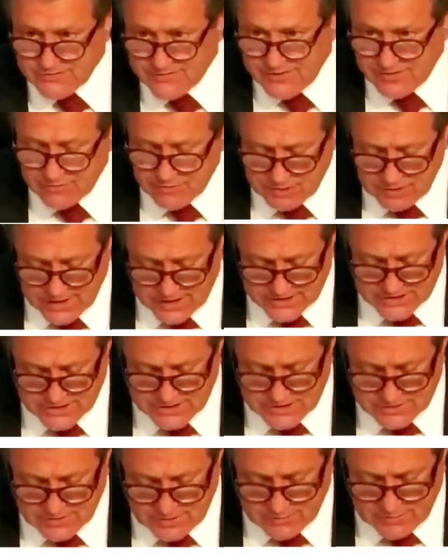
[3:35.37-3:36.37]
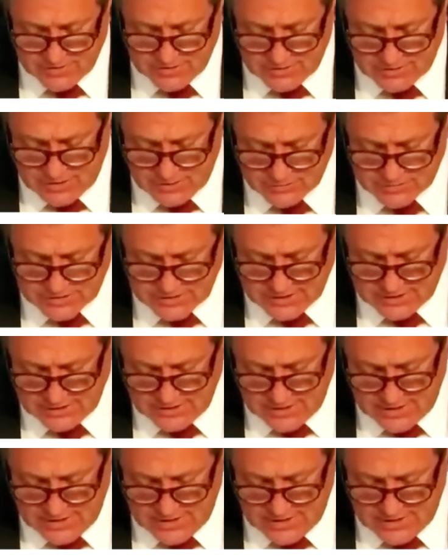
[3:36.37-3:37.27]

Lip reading: federal elections, so I'm closely